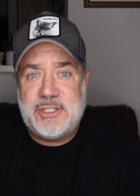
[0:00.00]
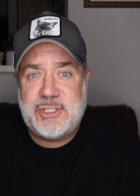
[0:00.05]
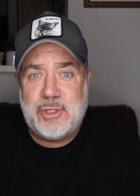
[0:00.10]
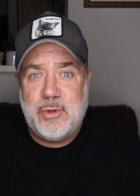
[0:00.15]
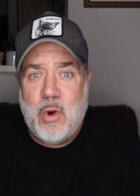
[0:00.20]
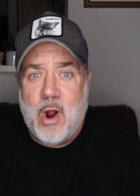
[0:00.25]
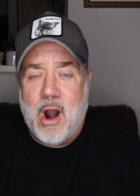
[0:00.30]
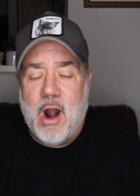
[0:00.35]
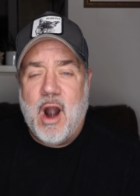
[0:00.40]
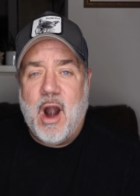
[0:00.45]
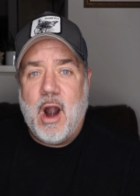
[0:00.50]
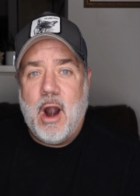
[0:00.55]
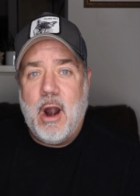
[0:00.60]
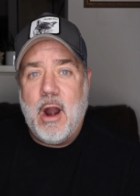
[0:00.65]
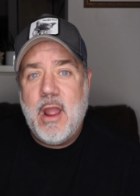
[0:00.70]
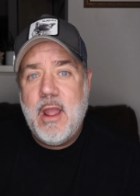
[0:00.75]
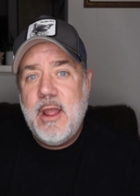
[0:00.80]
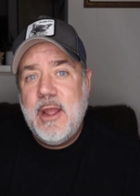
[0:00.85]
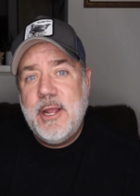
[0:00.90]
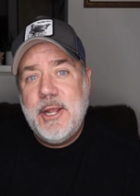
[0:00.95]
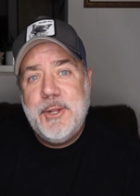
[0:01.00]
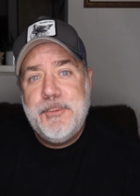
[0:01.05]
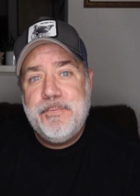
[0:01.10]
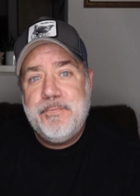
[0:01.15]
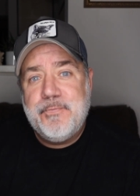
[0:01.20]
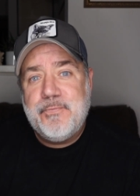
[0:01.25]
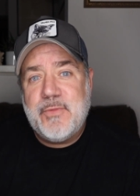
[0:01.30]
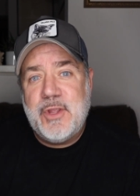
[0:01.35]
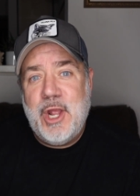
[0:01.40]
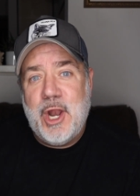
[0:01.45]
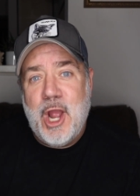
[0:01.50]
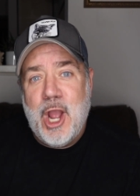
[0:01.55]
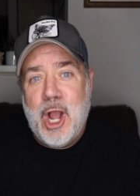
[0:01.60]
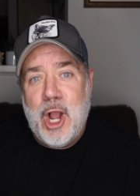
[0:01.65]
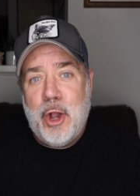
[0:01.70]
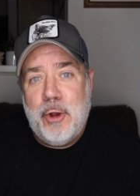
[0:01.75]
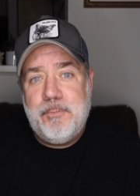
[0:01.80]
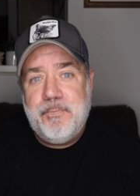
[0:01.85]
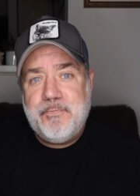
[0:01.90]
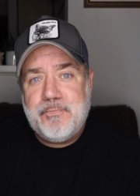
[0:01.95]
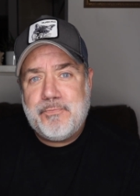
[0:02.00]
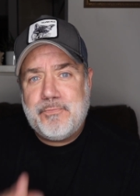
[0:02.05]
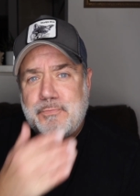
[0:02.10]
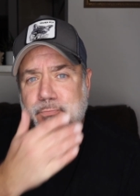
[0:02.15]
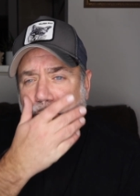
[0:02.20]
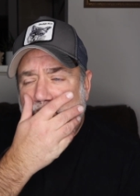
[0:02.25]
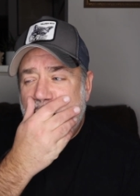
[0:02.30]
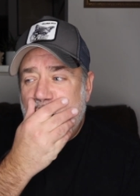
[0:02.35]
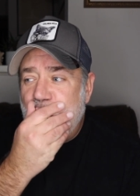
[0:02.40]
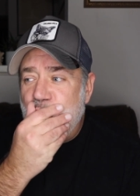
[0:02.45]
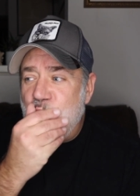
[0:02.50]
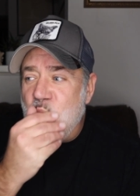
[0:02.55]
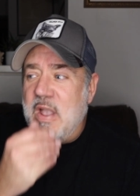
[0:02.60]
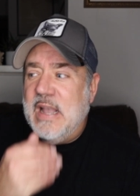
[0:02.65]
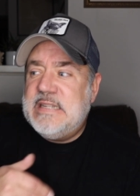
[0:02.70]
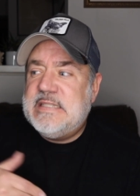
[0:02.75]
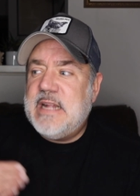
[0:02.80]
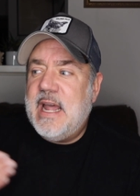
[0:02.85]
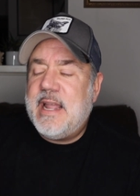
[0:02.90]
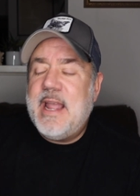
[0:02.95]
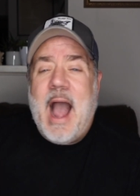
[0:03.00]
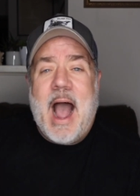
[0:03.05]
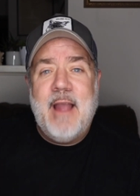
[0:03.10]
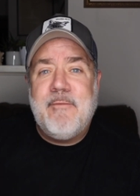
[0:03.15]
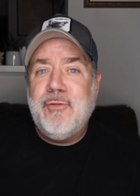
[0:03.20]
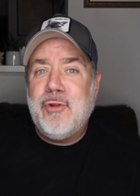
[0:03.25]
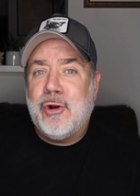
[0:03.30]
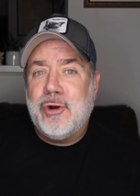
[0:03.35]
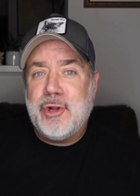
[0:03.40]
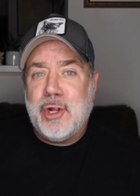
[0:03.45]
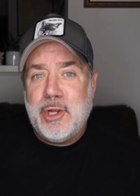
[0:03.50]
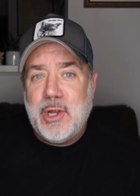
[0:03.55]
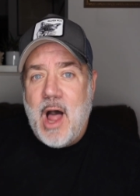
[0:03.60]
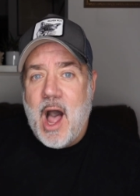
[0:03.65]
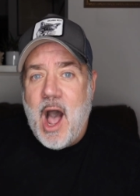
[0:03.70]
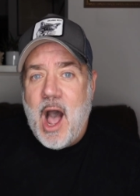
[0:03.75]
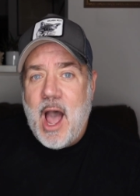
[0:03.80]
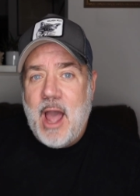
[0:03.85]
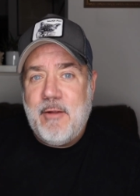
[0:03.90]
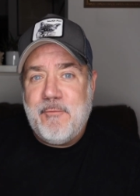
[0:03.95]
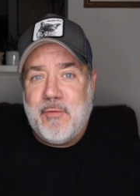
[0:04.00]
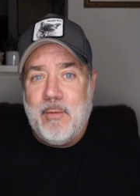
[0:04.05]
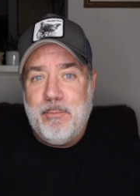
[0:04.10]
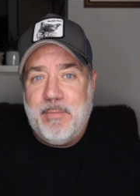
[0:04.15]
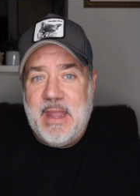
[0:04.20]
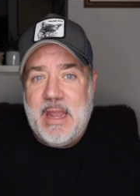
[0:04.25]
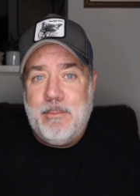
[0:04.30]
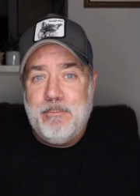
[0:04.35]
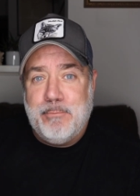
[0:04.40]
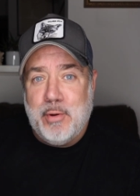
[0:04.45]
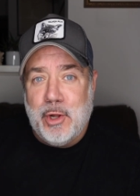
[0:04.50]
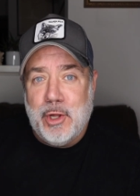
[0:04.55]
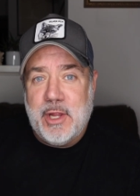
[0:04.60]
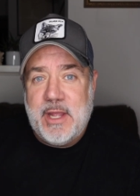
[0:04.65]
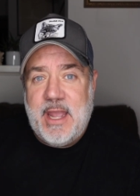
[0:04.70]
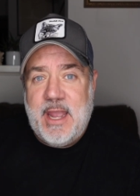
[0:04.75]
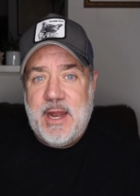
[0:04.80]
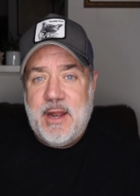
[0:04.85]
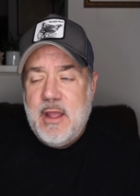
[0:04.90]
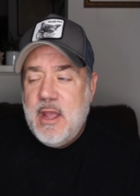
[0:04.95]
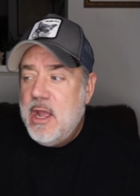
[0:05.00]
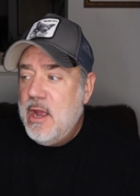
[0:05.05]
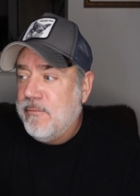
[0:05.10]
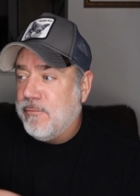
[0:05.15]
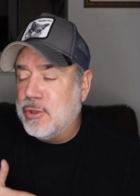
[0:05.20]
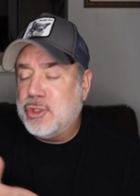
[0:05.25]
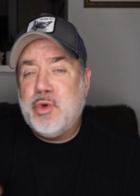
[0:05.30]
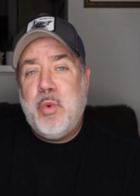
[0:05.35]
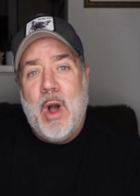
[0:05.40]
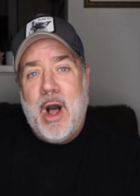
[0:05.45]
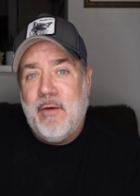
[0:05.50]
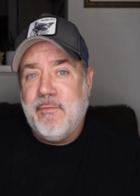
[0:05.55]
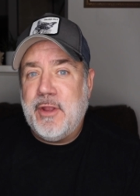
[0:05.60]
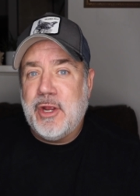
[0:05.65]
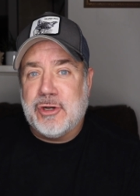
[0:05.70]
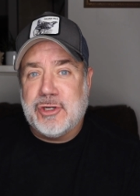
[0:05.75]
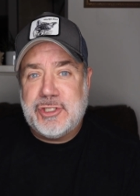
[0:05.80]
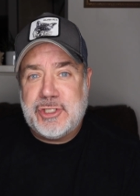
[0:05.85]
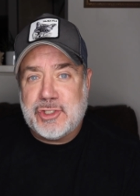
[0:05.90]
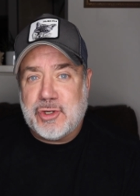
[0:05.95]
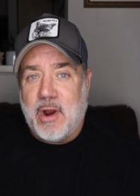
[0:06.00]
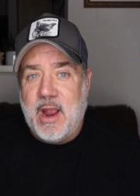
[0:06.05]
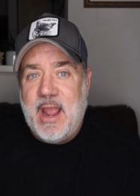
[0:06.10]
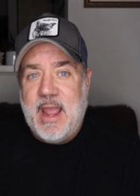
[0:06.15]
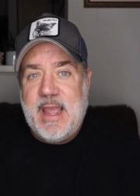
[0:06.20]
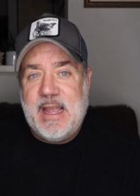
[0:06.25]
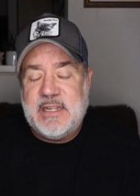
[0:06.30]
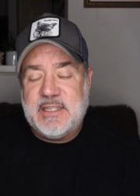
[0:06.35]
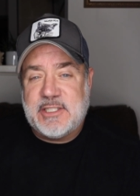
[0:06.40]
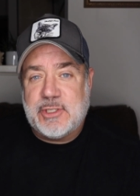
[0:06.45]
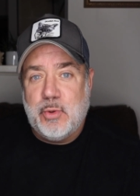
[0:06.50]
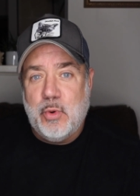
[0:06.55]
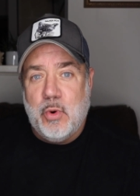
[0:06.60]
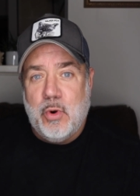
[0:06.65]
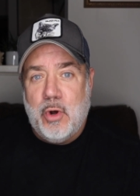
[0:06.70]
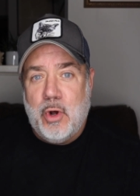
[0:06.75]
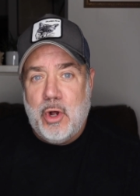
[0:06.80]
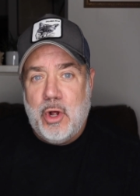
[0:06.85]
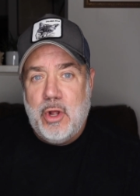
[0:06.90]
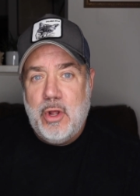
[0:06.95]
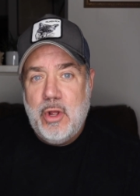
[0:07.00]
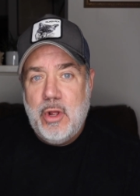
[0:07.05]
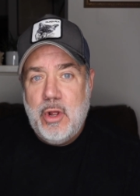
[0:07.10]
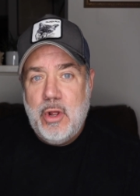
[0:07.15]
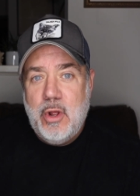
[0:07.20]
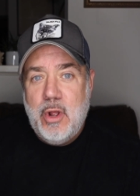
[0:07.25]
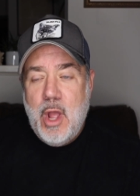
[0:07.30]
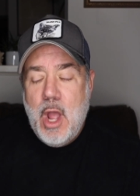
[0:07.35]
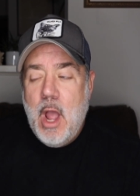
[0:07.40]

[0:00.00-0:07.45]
was too hard. You know, it's like I've learned a lot from being bullied for twelve years straight in school.